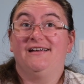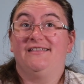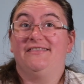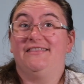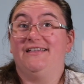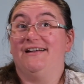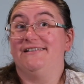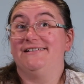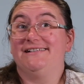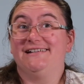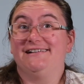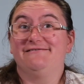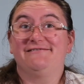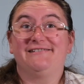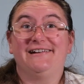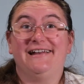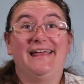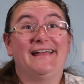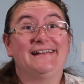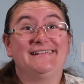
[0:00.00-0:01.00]
the idea of
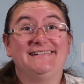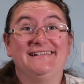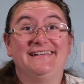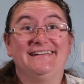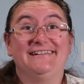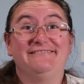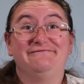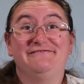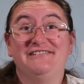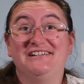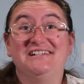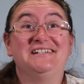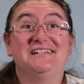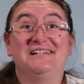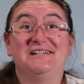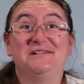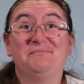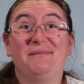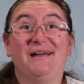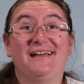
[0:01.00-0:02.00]
collecting
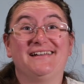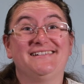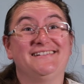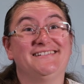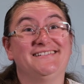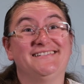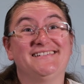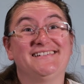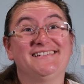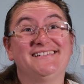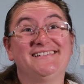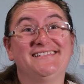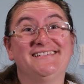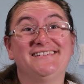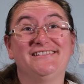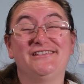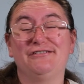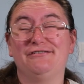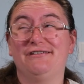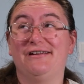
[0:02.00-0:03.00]
vintage patterns,
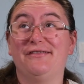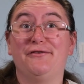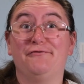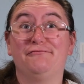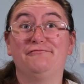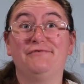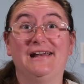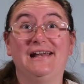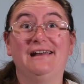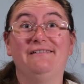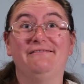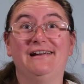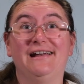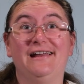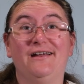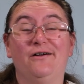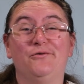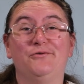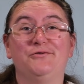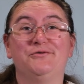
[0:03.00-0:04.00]
the really,
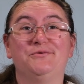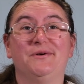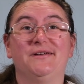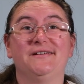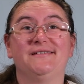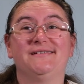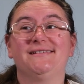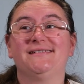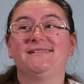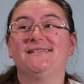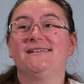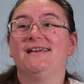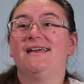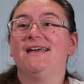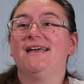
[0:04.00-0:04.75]
really old ones.